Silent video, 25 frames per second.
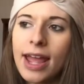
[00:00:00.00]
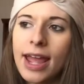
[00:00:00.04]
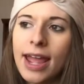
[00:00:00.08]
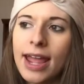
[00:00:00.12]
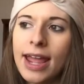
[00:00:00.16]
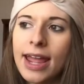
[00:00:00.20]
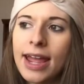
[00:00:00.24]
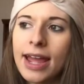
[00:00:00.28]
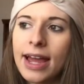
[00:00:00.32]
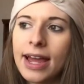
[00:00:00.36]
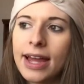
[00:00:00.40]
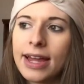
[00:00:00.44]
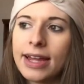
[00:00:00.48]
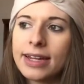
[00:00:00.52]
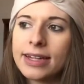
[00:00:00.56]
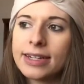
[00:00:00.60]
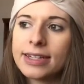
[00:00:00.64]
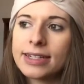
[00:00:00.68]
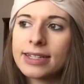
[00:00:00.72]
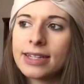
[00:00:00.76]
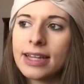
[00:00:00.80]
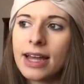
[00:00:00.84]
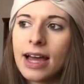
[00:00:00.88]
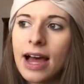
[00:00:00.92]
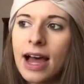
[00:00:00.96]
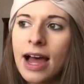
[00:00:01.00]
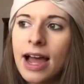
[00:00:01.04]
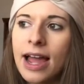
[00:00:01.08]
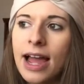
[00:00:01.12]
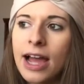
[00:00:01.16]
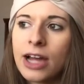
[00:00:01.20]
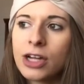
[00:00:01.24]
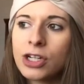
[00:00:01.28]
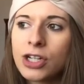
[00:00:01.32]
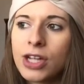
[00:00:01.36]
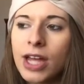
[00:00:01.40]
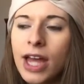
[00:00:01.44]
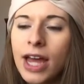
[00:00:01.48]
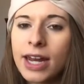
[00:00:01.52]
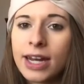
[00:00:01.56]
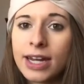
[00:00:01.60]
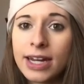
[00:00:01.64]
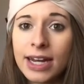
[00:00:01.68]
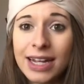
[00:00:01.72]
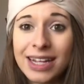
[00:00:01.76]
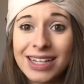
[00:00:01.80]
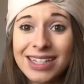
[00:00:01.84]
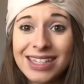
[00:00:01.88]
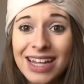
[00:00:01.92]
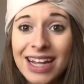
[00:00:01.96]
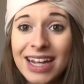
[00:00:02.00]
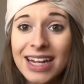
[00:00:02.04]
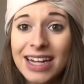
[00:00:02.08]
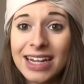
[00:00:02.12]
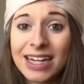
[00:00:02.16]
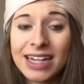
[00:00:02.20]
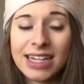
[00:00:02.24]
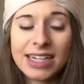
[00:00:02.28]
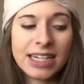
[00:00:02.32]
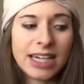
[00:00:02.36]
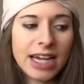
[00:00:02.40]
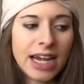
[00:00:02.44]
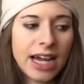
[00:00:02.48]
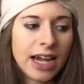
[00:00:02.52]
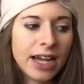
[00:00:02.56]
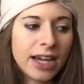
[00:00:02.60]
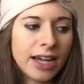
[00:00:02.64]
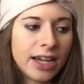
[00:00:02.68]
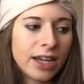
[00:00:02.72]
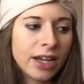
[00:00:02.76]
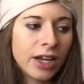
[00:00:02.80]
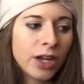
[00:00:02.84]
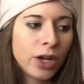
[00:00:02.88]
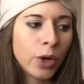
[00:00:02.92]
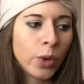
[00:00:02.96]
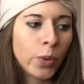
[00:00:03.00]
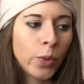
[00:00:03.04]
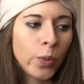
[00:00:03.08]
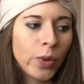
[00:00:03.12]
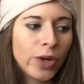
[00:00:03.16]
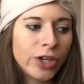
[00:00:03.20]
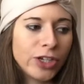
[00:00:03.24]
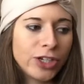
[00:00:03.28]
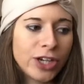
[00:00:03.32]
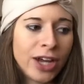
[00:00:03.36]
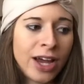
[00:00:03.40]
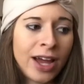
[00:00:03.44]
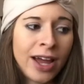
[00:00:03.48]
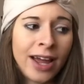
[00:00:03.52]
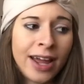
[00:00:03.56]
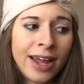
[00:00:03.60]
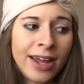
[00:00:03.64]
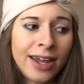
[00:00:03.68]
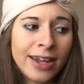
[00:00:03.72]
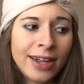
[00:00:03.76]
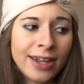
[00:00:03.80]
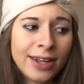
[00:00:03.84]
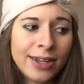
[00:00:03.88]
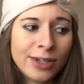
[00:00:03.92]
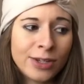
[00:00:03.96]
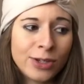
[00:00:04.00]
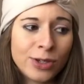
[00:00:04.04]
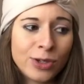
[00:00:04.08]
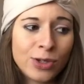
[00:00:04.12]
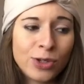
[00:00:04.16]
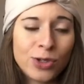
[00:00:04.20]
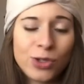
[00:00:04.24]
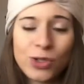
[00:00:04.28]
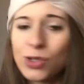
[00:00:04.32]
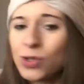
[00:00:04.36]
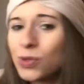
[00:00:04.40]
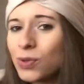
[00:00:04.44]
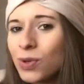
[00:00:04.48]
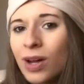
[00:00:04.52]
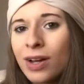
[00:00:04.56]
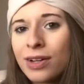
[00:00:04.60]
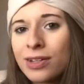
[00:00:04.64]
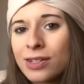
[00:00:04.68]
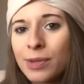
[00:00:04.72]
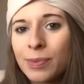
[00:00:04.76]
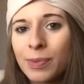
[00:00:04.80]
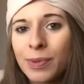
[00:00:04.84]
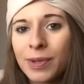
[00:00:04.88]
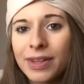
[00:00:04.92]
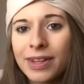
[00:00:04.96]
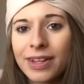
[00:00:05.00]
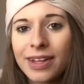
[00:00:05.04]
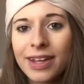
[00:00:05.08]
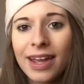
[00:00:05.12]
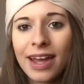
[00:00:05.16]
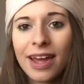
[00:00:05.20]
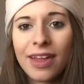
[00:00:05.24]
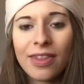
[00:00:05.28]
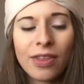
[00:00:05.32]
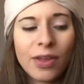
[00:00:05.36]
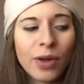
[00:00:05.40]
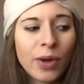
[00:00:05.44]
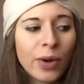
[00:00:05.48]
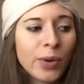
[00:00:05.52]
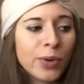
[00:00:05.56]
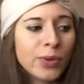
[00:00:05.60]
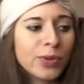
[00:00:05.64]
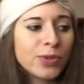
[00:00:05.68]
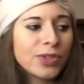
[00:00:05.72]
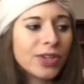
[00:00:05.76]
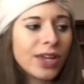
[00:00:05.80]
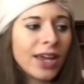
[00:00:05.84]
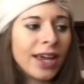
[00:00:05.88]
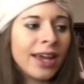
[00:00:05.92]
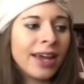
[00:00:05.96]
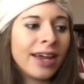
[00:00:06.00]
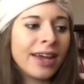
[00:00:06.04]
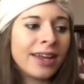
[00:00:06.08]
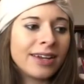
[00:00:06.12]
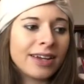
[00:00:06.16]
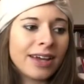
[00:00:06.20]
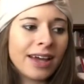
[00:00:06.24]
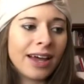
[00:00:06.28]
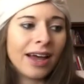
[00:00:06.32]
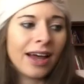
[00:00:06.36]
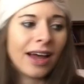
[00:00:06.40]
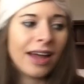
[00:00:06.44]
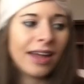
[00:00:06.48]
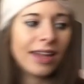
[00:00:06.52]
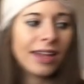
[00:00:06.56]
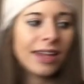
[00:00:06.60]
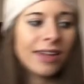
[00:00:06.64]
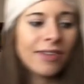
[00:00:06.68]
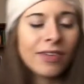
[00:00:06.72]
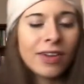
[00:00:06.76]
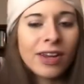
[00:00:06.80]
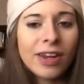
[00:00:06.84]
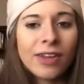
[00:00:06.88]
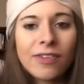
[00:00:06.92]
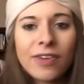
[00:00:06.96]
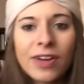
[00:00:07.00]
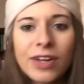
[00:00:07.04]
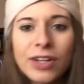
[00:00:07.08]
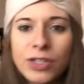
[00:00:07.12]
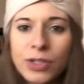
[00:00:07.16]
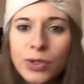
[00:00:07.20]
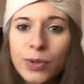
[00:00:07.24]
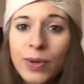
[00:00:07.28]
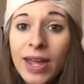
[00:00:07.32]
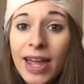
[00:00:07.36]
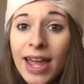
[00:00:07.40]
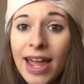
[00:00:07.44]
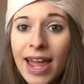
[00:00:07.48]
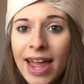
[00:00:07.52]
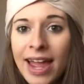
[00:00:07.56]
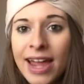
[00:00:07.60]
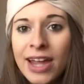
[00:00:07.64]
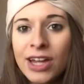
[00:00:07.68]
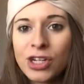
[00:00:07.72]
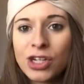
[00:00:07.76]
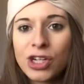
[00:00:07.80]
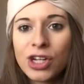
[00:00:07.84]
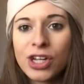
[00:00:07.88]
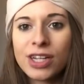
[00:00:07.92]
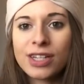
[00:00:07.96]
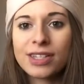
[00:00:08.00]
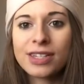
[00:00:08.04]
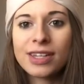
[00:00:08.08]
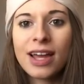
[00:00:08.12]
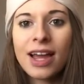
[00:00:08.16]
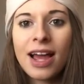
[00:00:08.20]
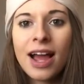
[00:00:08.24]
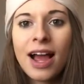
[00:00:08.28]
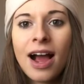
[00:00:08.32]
And I actually had an anxiety attack, which I do not typically get those, and even if I do get anxious,